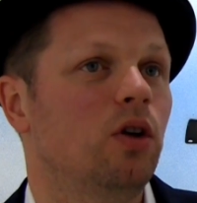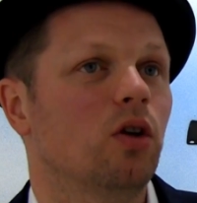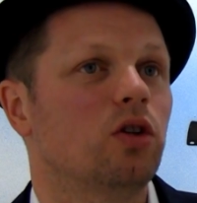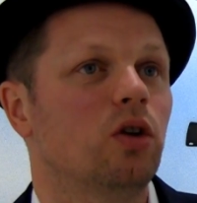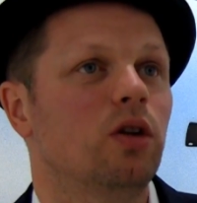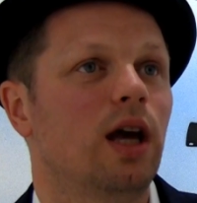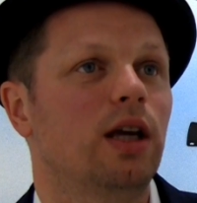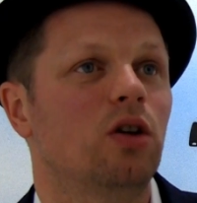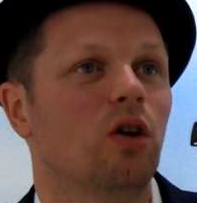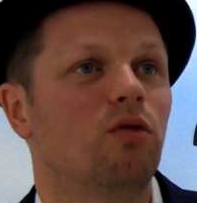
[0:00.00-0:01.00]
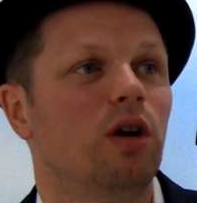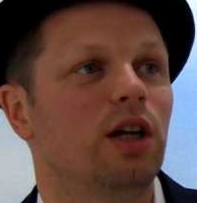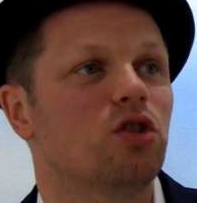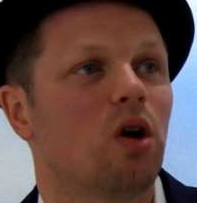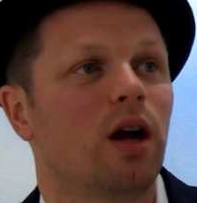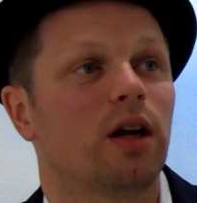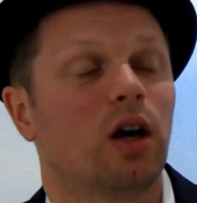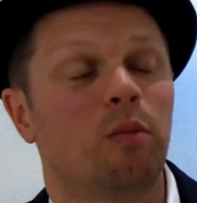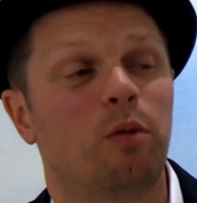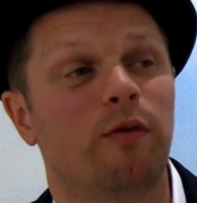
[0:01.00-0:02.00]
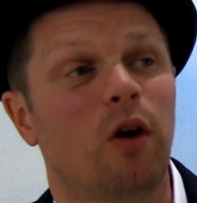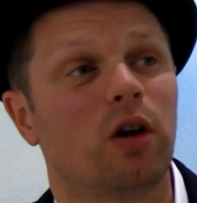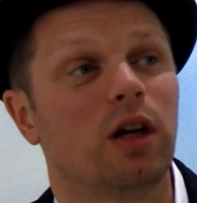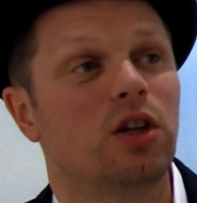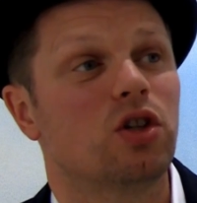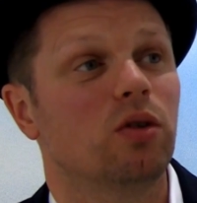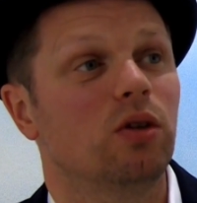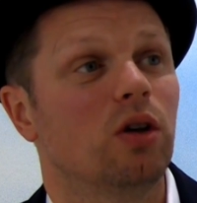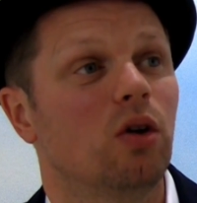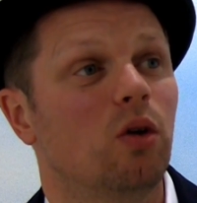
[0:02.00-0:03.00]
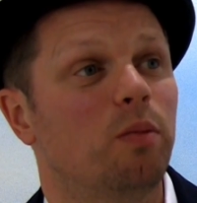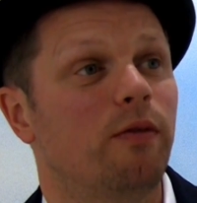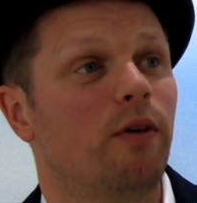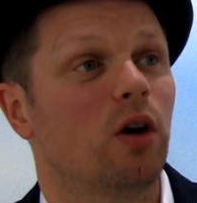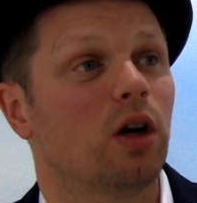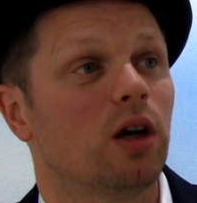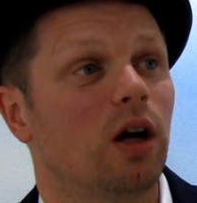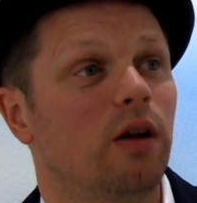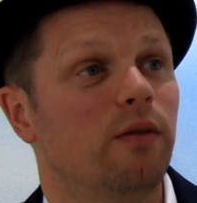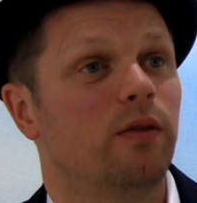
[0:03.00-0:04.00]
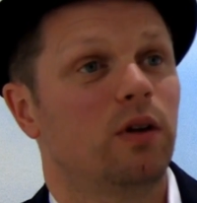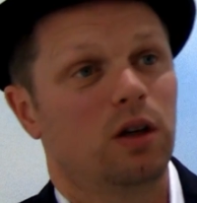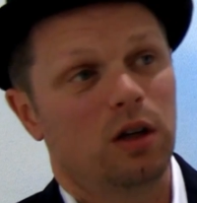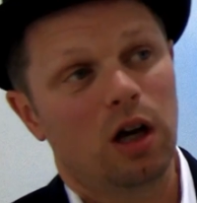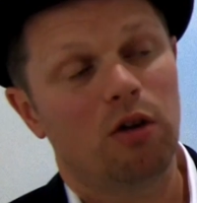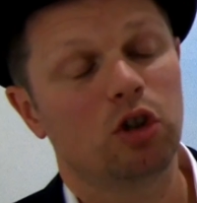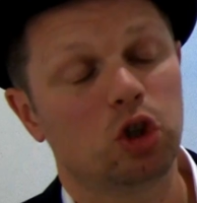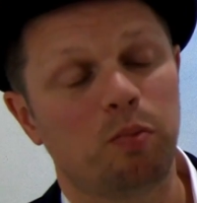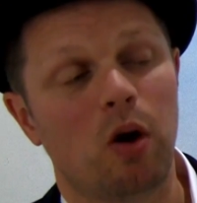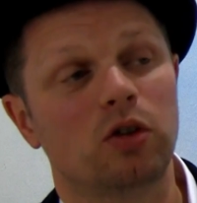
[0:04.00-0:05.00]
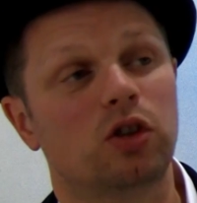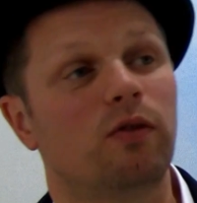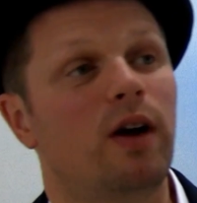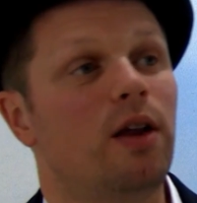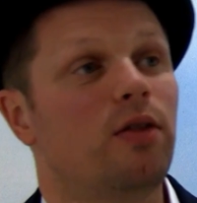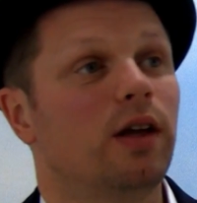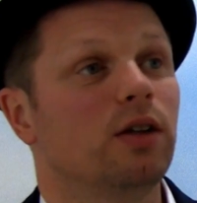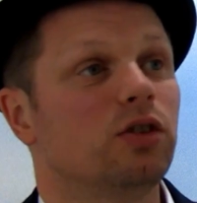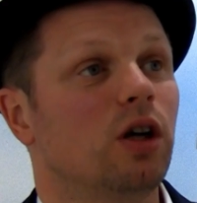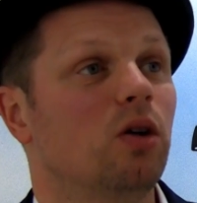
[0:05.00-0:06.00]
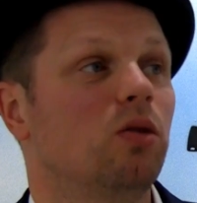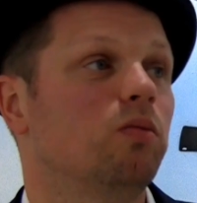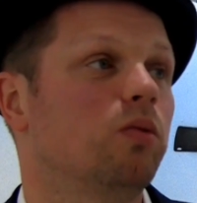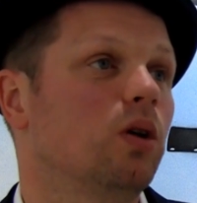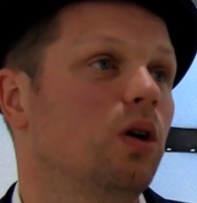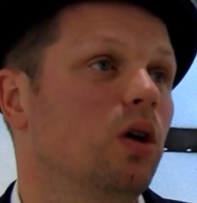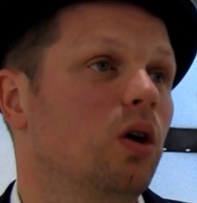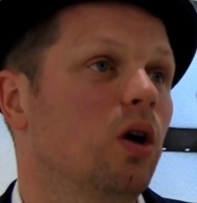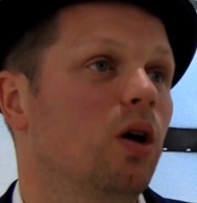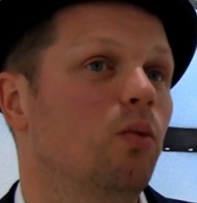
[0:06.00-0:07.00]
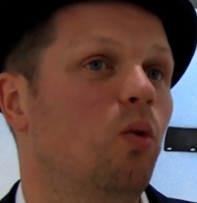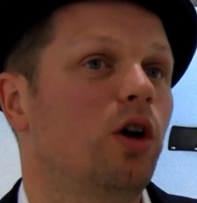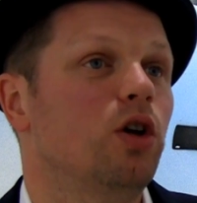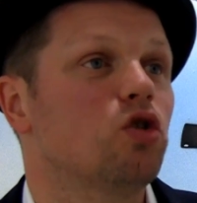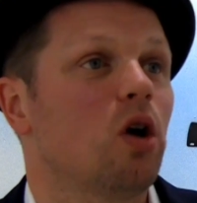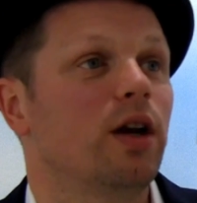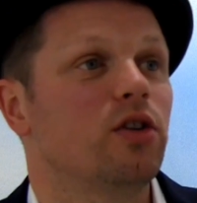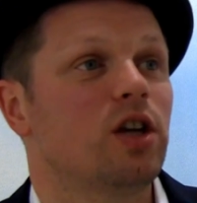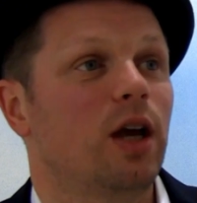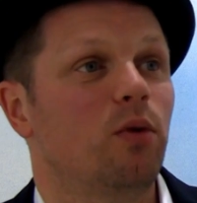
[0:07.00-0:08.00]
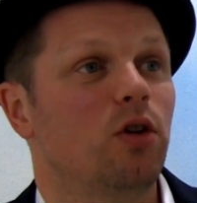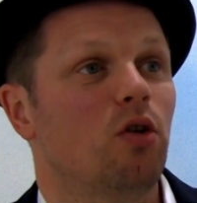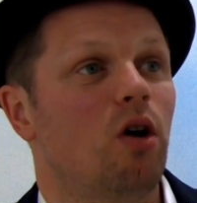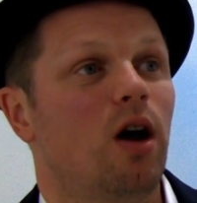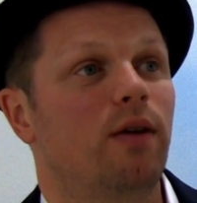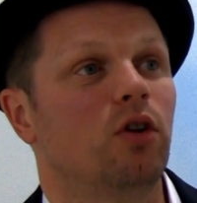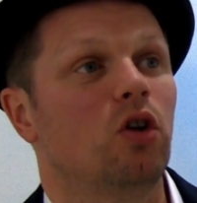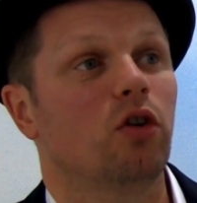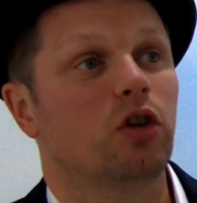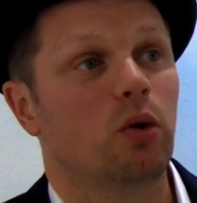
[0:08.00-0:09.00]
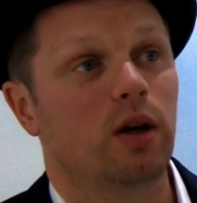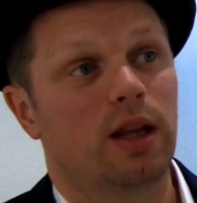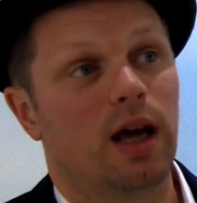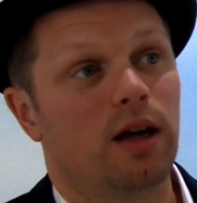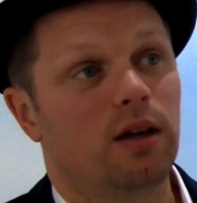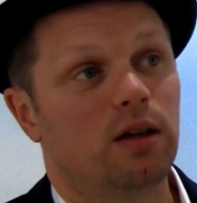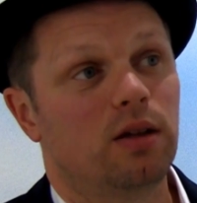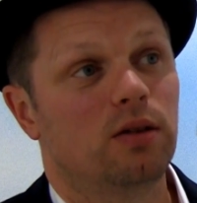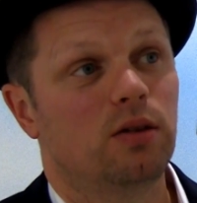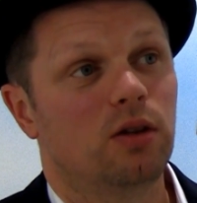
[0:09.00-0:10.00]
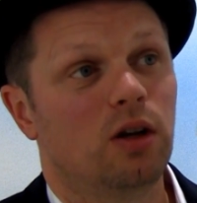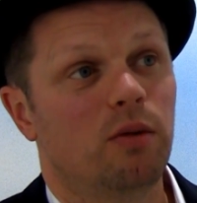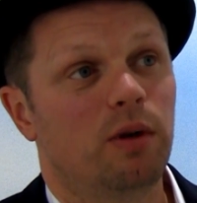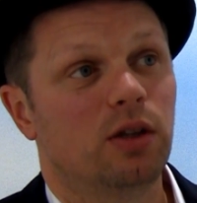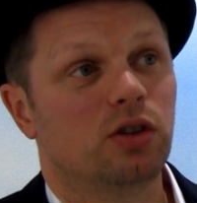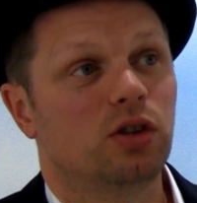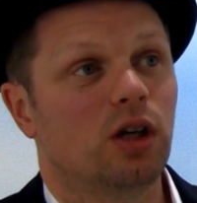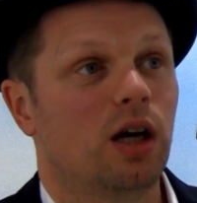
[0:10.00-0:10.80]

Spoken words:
you're not doing that, you're not really trying to kind of provoke an issue, provoke a kind of a response of anything. So what are you trying to say with your art if you're not doing that? So